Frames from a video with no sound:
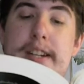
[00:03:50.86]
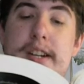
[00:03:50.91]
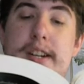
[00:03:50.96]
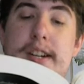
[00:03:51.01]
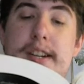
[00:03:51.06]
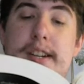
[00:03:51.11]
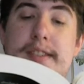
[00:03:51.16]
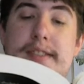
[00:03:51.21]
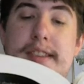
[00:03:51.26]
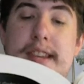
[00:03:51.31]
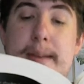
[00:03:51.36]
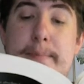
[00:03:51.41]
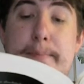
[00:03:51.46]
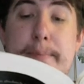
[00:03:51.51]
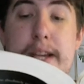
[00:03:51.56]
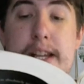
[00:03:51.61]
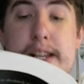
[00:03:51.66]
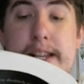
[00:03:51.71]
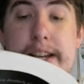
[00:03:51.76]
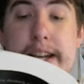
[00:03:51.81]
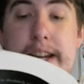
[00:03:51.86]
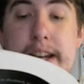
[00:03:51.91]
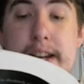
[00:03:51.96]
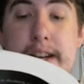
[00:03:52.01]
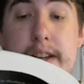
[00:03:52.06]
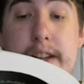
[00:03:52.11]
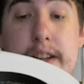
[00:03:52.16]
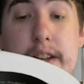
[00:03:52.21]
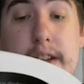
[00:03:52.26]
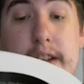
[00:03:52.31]
Bella noticed that
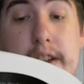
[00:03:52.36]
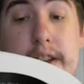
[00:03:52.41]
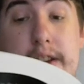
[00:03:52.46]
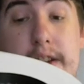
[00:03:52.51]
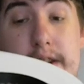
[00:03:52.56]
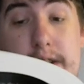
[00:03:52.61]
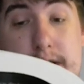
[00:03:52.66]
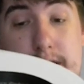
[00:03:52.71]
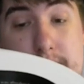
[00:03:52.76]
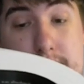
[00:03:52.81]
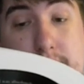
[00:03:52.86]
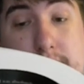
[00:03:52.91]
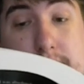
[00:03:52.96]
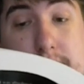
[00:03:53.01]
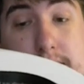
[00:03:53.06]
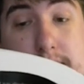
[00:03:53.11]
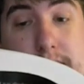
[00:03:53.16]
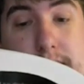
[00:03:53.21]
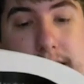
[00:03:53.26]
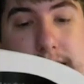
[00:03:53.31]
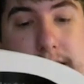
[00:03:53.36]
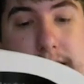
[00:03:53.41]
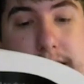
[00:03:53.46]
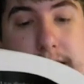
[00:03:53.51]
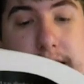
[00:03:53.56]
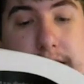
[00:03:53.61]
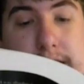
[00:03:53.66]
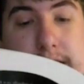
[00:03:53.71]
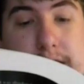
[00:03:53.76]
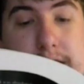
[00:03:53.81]
Billy knew
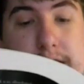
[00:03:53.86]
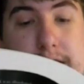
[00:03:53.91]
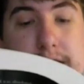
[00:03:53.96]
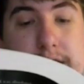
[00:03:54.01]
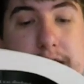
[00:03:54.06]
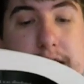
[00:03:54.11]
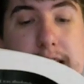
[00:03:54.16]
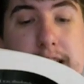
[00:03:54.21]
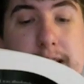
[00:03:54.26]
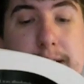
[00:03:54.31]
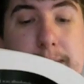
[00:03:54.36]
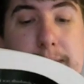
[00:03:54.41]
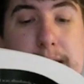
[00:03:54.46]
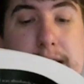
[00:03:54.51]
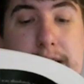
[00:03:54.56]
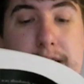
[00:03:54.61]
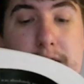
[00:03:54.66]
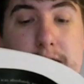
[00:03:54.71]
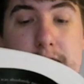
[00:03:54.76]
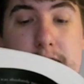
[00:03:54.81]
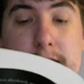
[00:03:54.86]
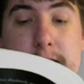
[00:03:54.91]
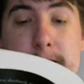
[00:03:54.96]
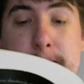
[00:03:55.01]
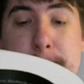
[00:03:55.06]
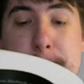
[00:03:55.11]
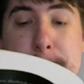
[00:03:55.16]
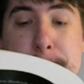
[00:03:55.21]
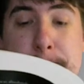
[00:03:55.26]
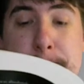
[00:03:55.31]
that the legend Jacob had told
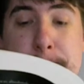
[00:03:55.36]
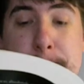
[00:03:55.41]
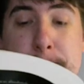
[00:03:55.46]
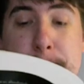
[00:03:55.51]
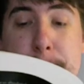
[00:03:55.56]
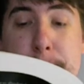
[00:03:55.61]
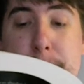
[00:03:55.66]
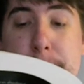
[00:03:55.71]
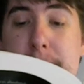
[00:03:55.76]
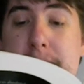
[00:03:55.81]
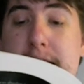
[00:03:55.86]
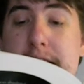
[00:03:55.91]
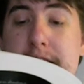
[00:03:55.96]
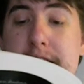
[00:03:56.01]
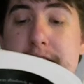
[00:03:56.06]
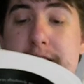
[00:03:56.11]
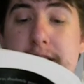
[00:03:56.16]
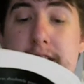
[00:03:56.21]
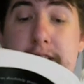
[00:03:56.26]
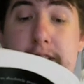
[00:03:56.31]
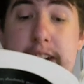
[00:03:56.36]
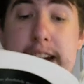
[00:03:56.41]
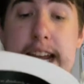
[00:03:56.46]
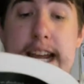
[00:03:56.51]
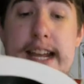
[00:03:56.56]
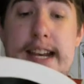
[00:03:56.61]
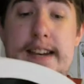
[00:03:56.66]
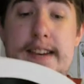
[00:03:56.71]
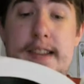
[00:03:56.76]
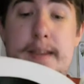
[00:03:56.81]
her, but manages to
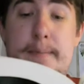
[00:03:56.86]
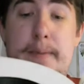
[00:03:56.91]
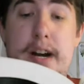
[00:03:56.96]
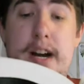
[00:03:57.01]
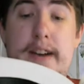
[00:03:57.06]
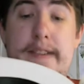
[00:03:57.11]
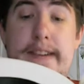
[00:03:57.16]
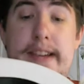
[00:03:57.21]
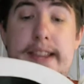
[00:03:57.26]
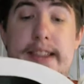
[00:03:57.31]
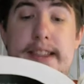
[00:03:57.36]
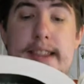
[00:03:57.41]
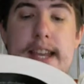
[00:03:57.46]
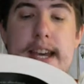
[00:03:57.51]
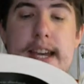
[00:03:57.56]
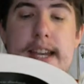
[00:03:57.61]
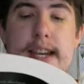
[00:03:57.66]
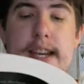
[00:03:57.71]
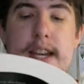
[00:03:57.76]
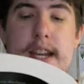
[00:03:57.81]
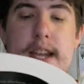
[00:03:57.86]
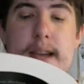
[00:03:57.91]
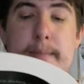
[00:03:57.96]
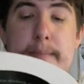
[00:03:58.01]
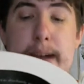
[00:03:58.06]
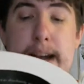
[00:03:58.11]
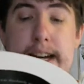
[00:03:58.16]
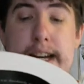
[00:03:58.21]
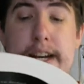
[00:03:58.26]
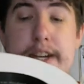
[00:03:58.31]
forget the part of it that
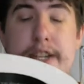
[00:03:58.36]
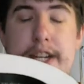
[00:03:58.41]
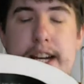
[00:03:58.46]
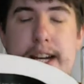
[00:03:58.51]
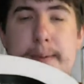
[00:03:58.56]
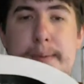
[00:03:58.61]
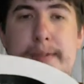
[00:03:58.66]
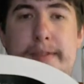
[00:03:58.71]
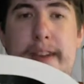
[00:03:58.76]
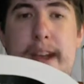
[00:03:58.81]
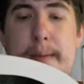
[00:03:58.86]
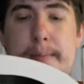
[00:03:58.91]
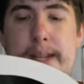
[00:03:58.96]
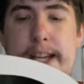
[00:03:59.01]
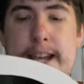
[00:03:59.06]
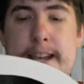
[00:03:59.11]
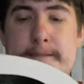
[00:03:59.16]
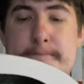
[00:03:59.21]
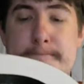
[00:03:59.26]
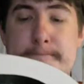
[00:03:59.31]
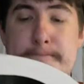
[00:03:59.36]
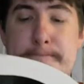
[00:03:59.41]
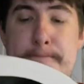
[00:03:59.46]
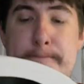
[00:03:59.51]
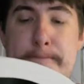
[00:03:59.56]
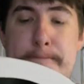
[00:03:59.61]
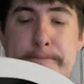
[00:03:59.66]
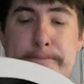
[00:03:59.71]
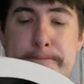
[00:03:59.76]
impacted Jacob's family.